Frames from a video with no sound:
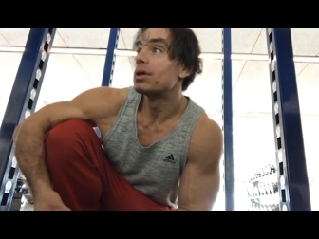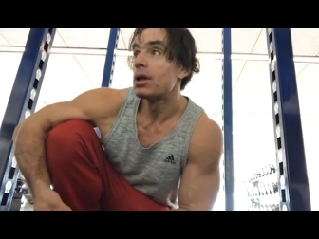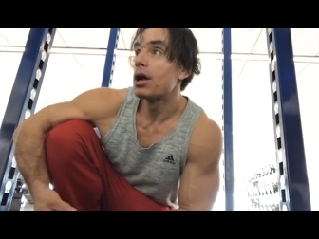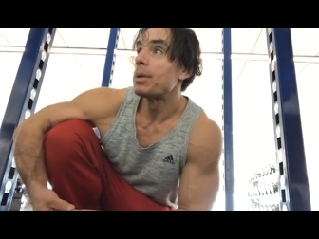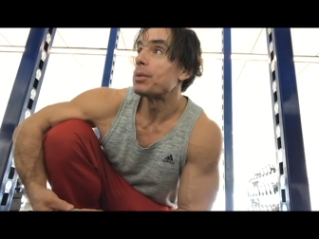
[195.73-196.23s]

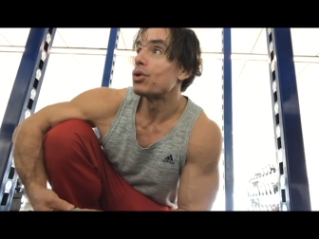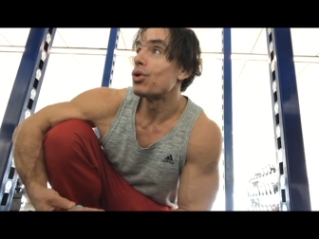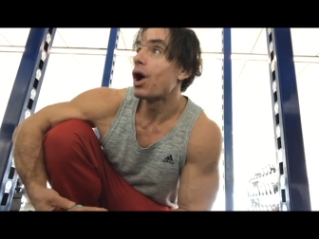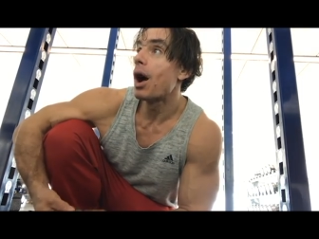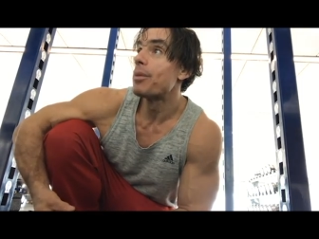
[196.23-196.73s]
a lot of people
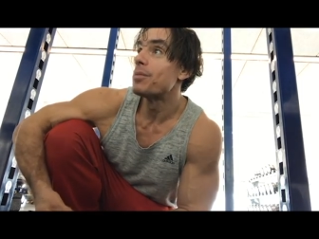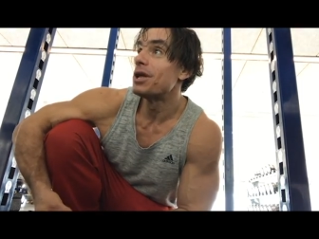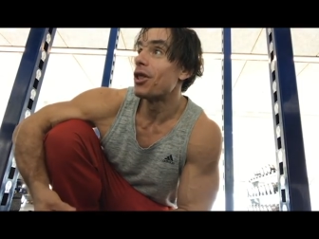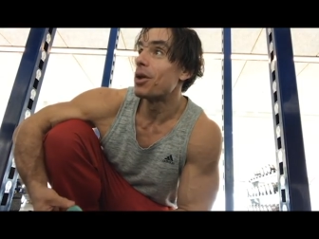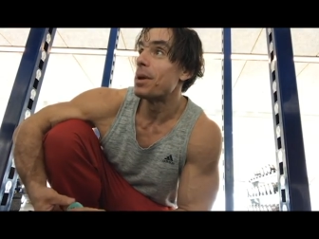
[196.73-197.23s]
don't copy
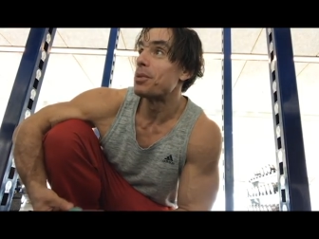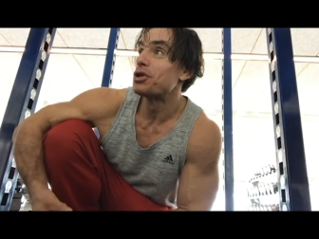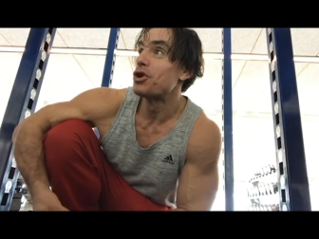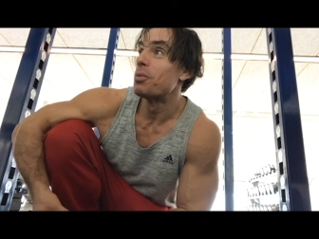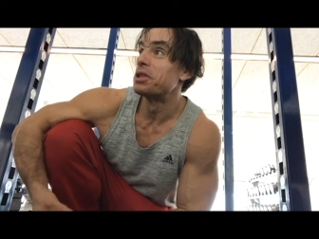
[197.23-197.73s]
me, a lot of people
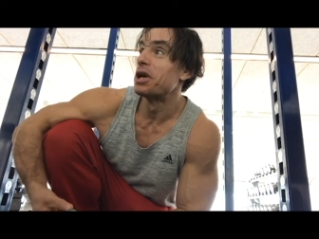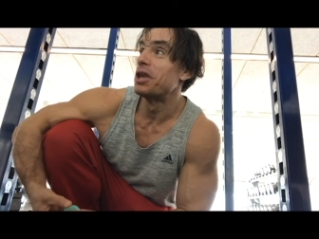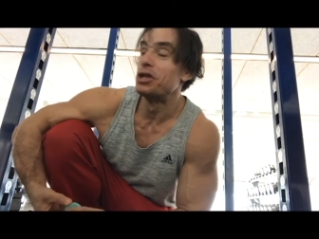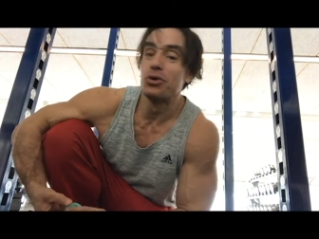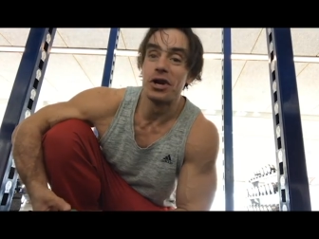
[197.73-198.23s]
do, but then
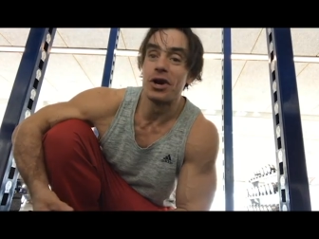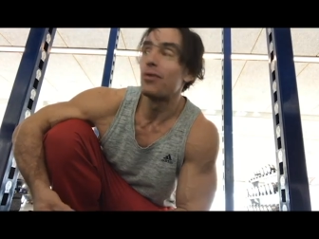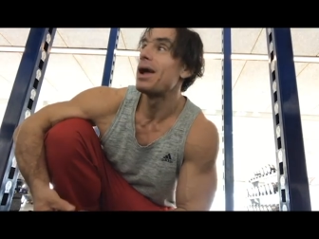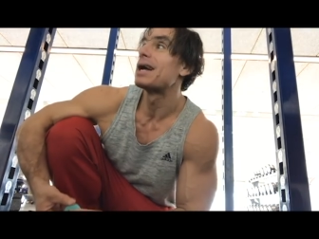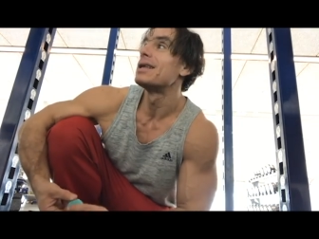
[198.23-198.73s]
they do it
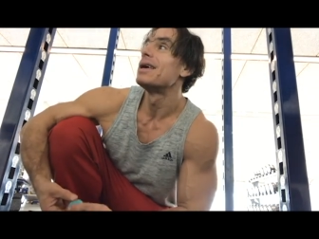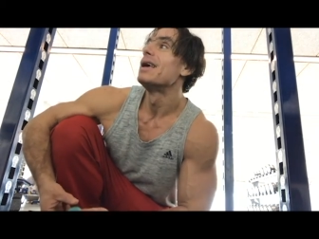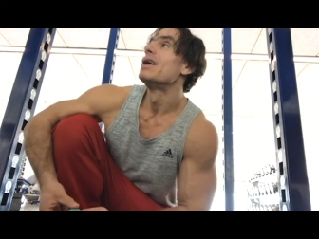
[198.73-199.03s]
incorrectly.